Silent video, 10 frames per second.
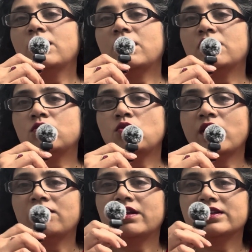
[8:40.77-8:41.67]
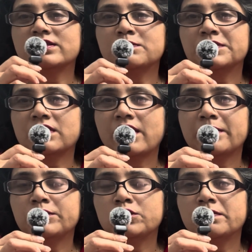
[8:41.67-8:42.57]
whoever has
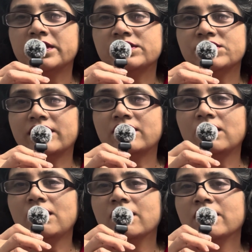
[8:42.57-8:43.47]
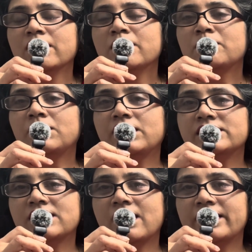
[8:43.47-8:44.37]
subscribed to my channel.
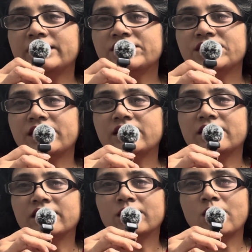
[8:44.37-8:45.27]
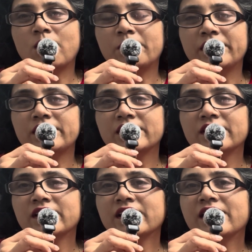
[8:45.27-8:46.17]
Please like, share and comment,
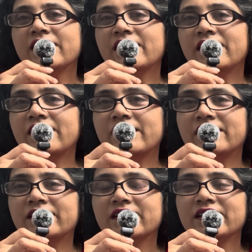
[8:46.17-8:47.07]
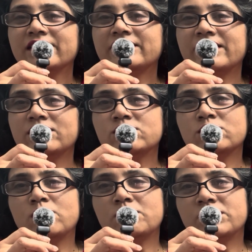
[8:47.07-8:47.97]
and thank you
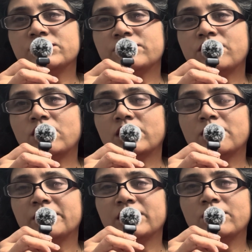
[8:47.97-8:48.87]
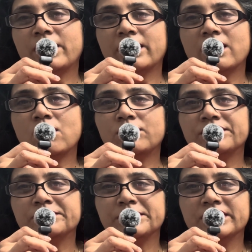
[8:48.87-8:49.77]
so much for coming to hang out
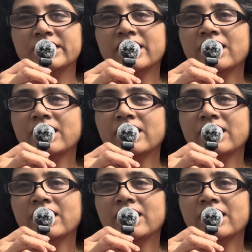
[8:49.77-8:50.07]
with me.